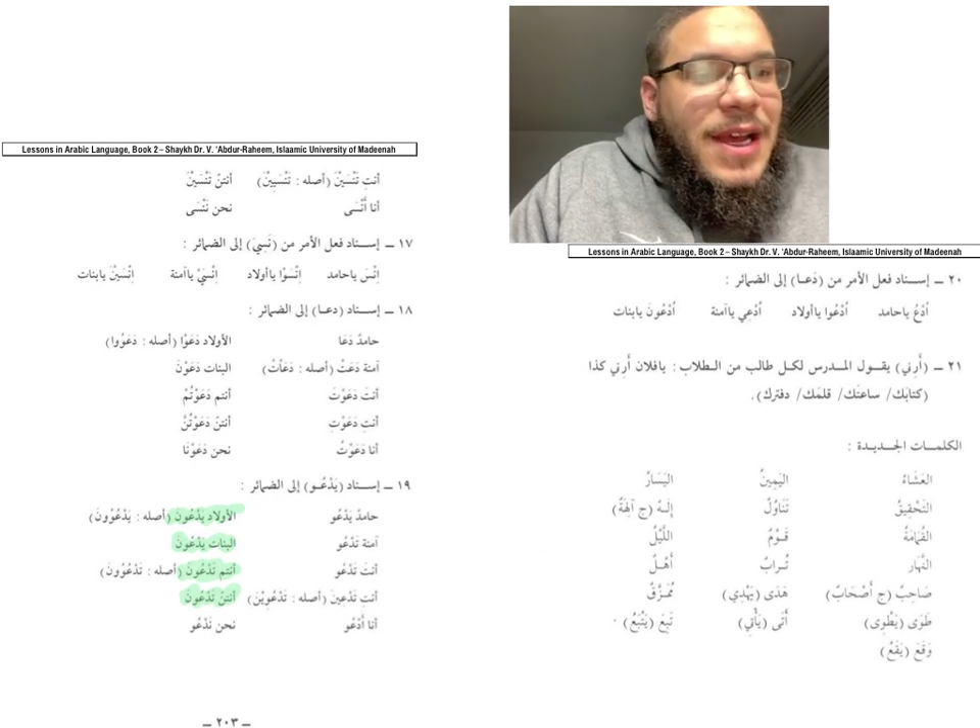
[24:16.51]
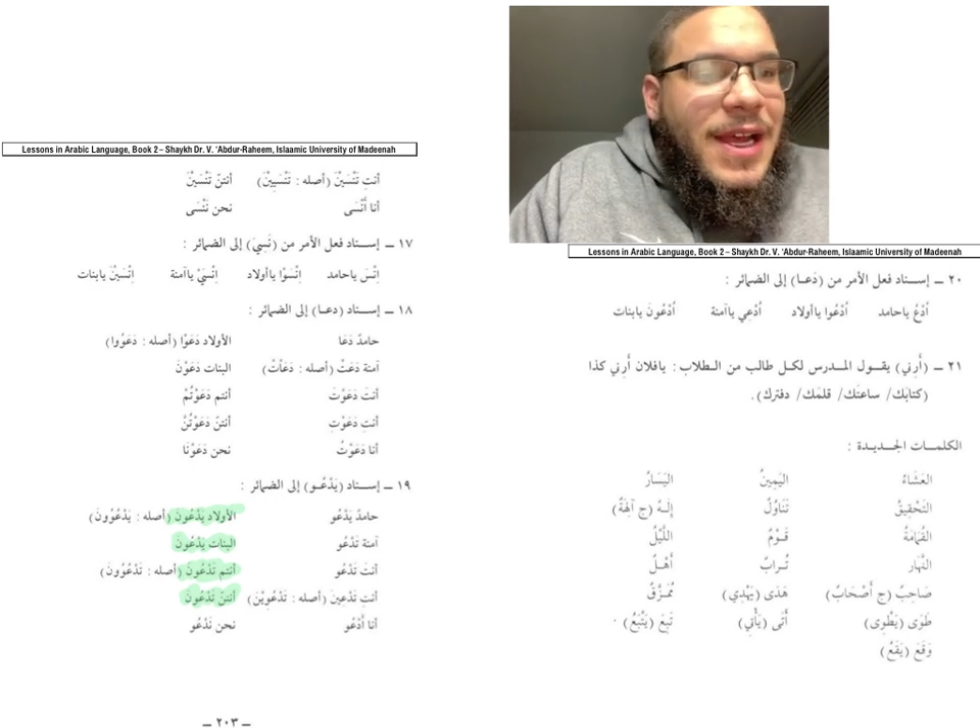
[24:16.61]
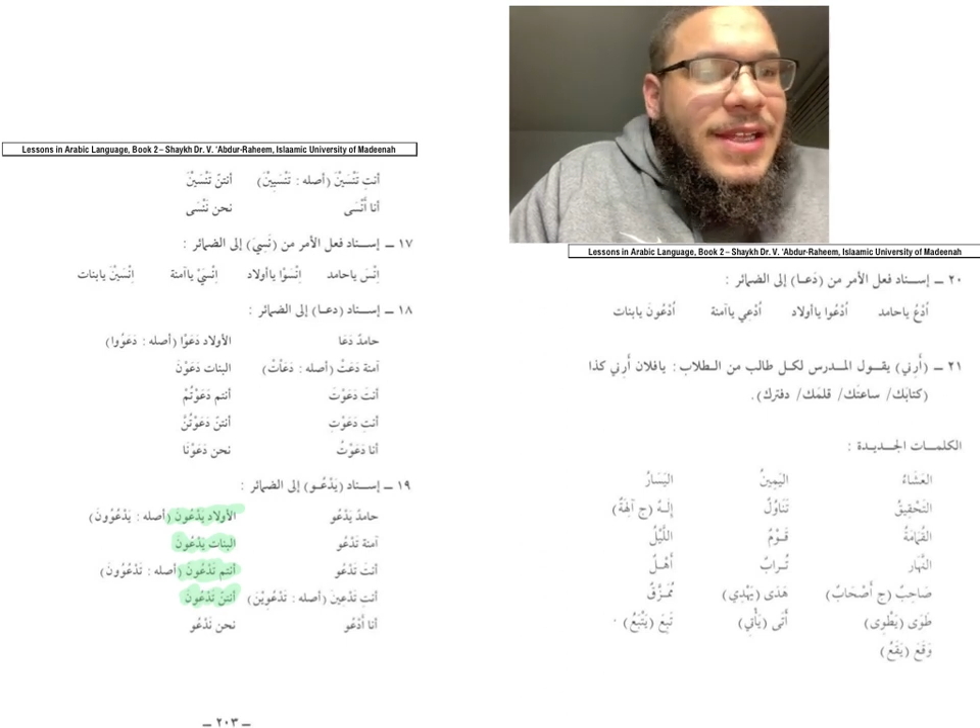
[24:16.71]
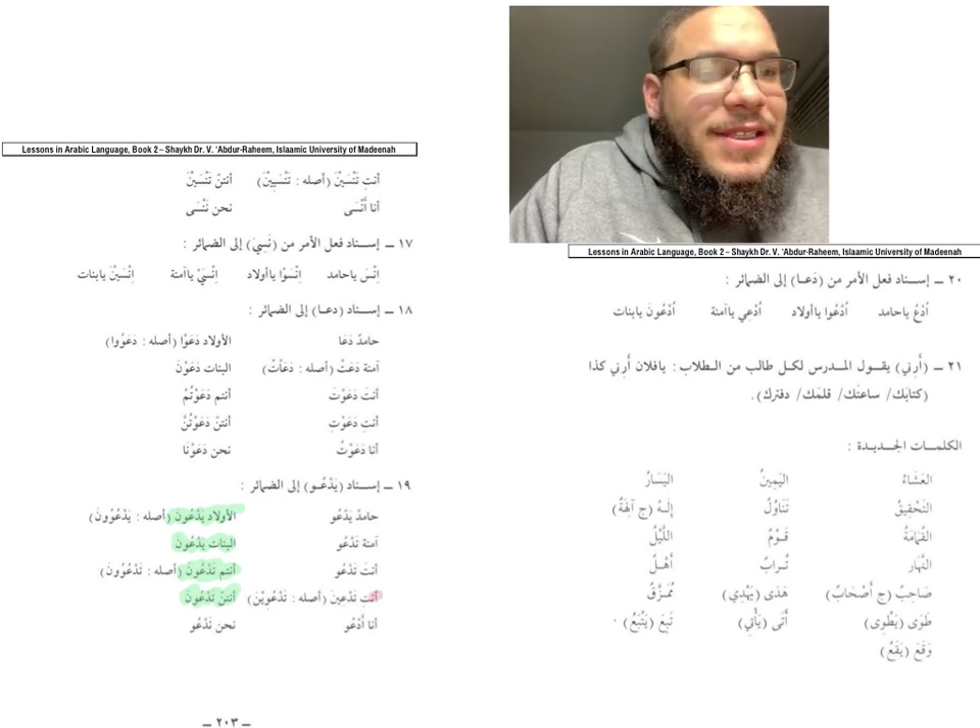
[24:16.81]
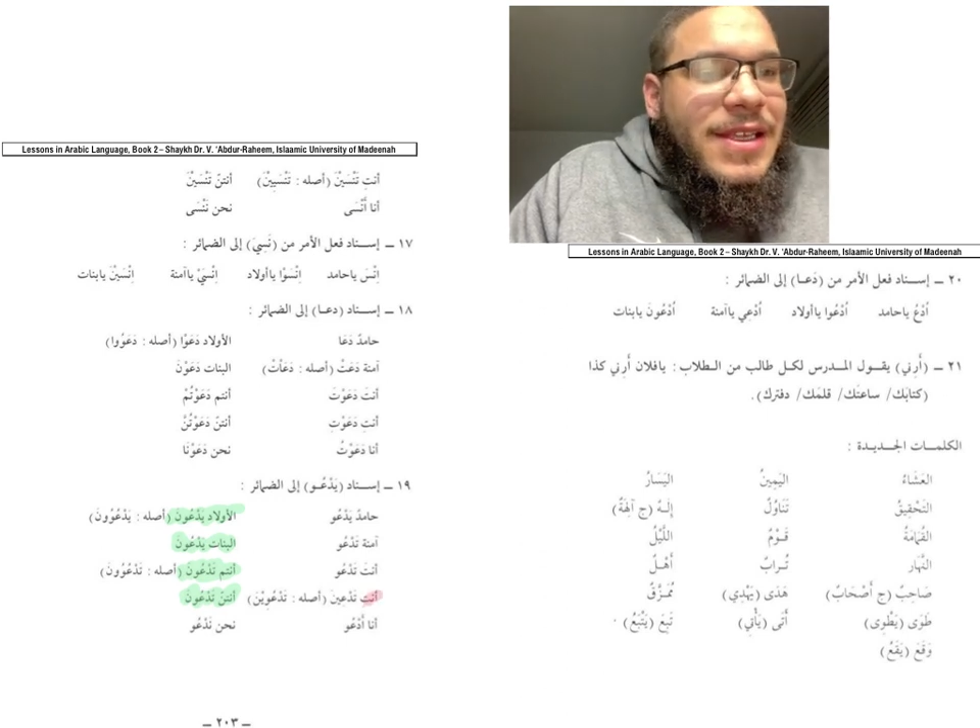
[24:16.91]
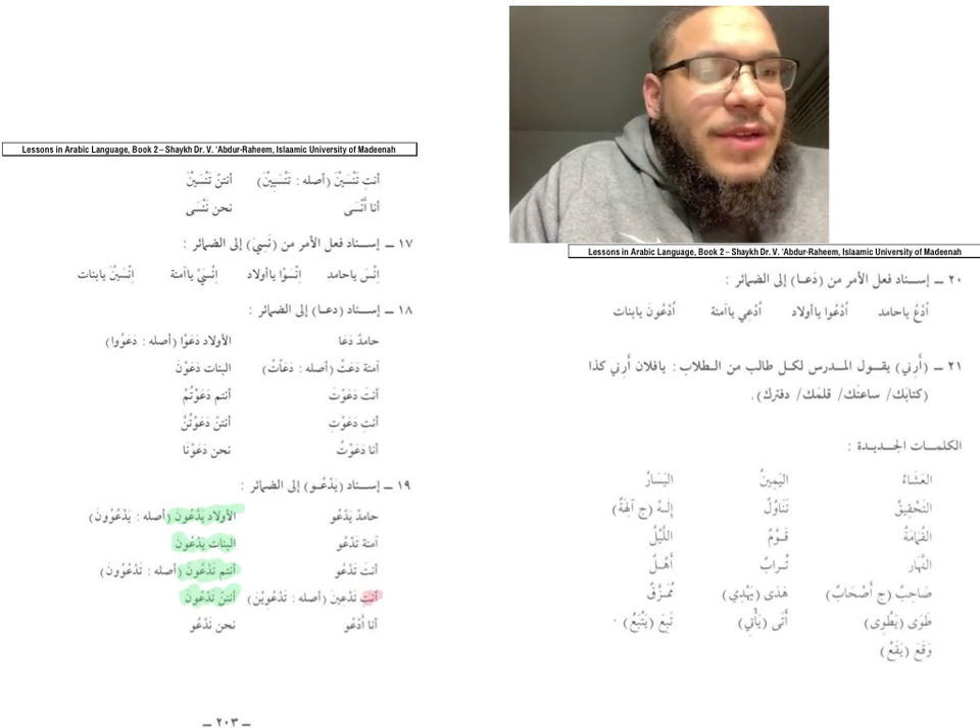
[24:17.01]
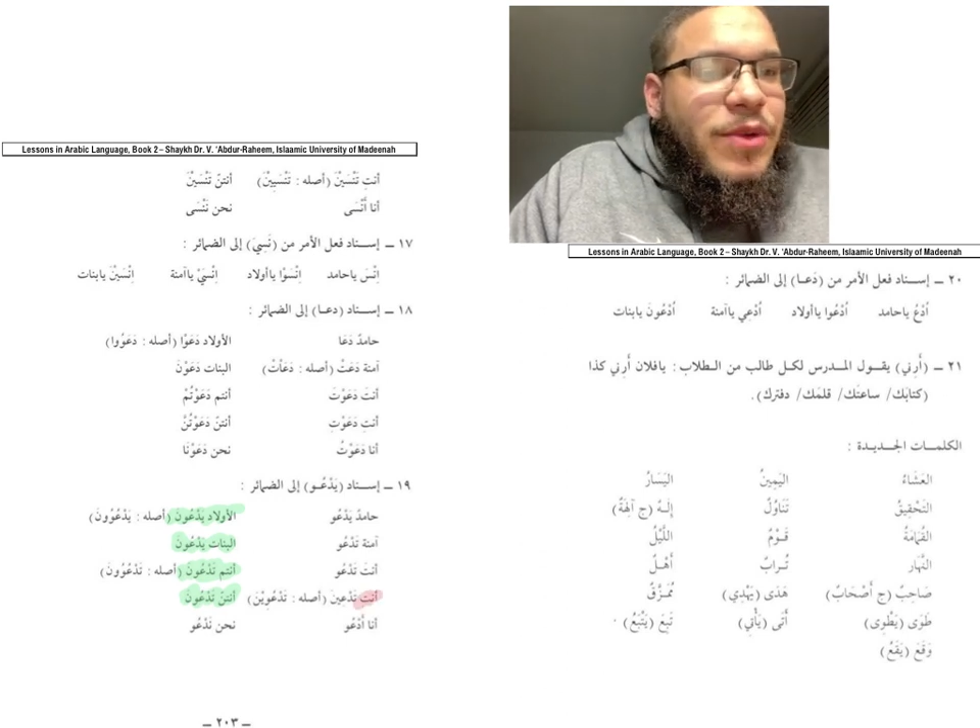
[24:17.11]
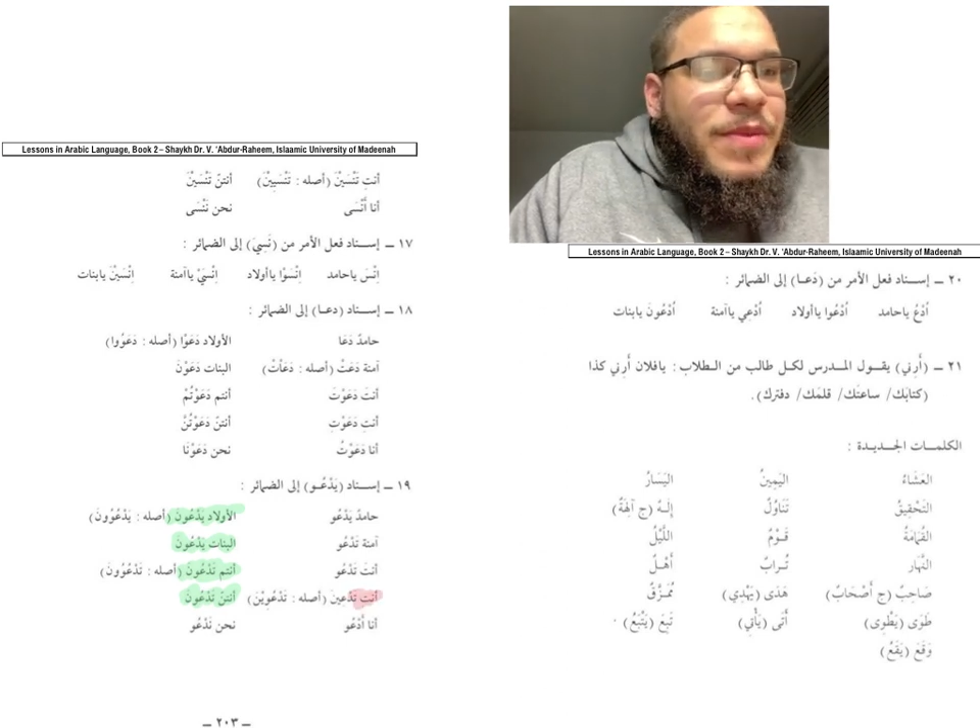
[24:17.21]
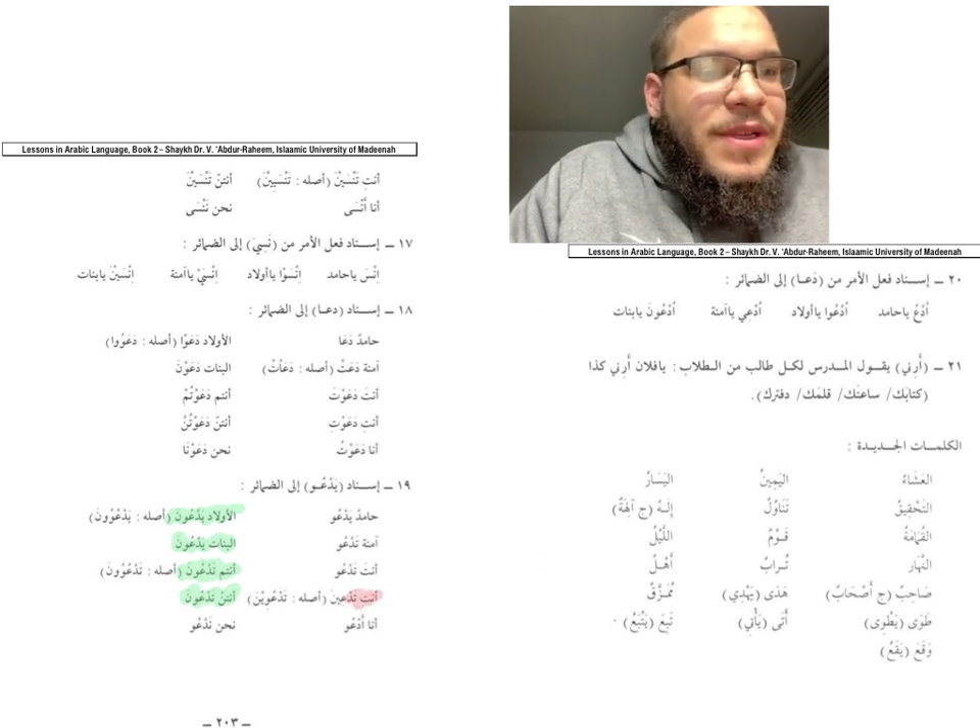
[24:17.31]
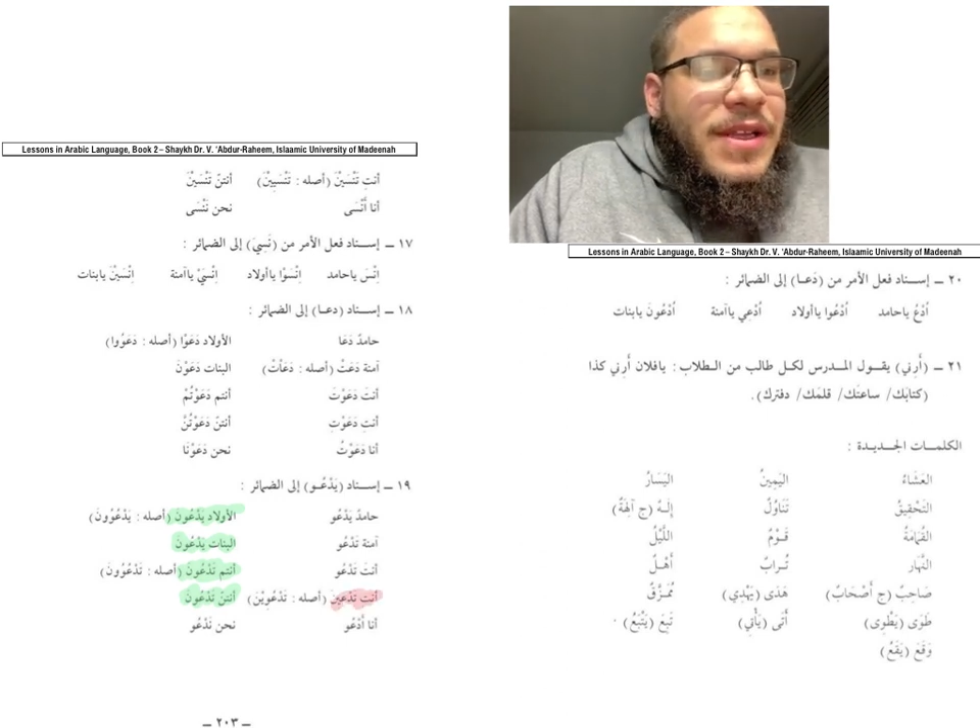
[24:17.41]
will be